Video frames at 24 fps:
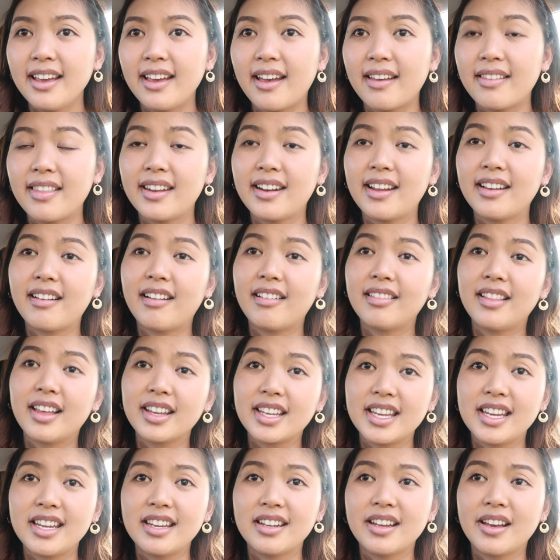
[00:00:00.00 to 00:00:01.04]
And then I got
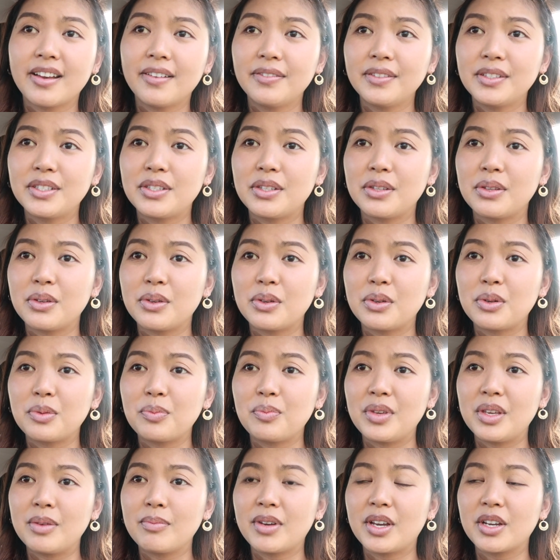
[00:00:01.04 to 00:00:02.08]
lucky enough to
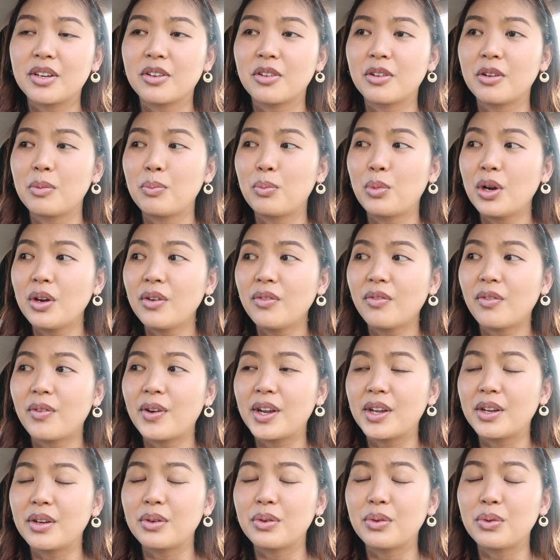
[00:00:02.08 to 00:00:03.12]
meet my current
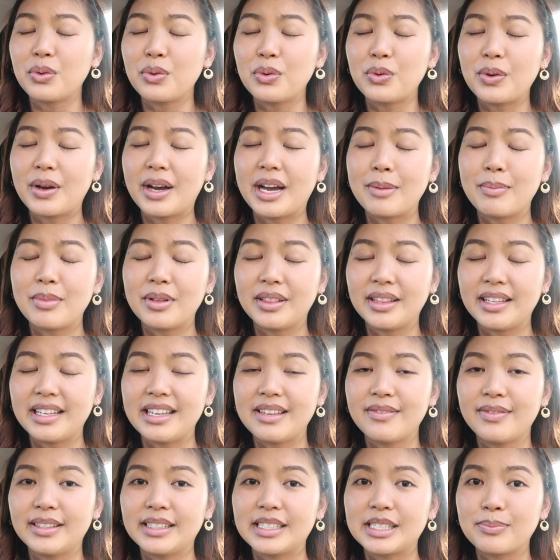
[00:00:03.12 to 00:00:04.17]
boyfriend, who I
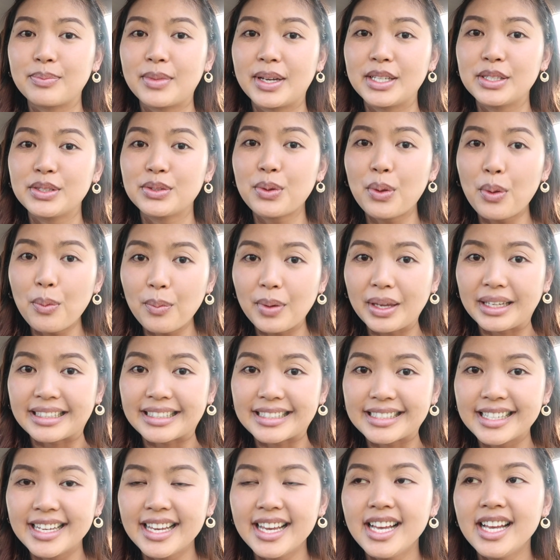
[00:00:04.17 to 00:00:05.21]
believe is my
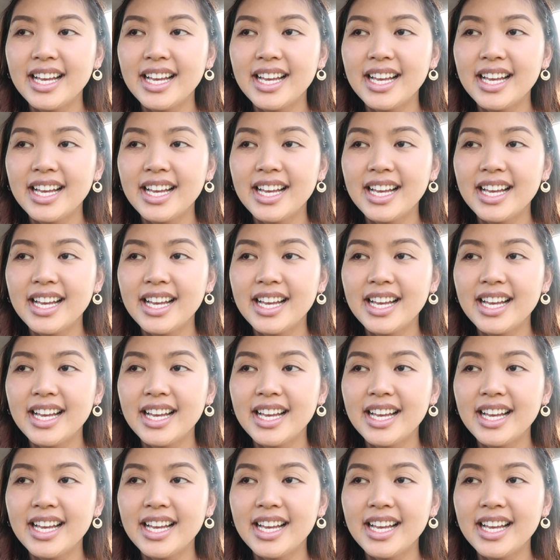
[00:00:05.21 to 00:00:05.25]
soulmate.